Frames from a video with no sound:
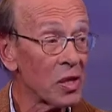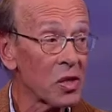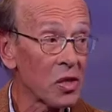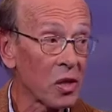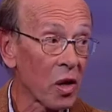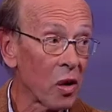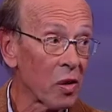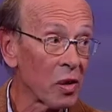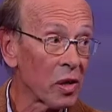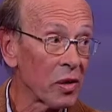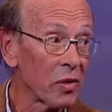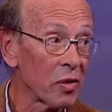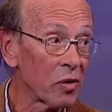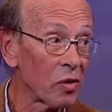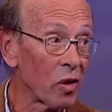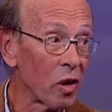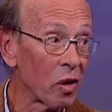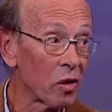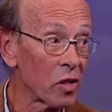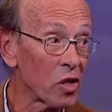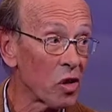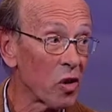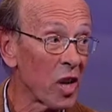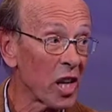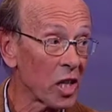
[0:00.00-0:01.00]
is going in the
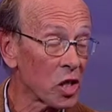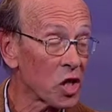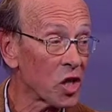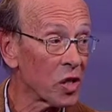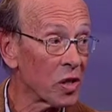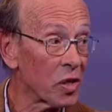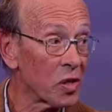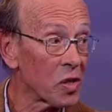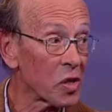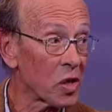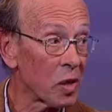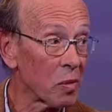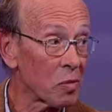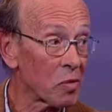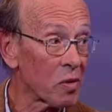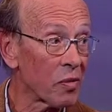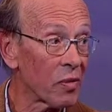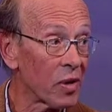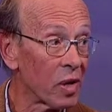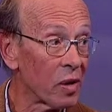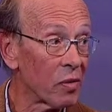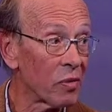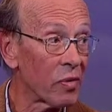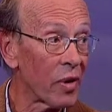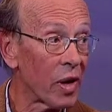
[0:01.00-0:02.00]
wrong direction in terms of
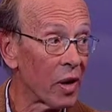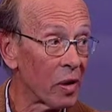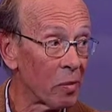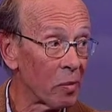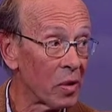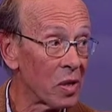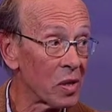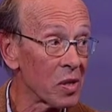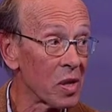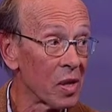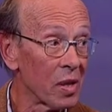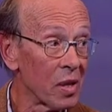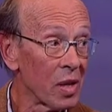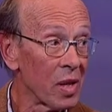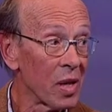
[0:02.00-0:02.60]
the environment.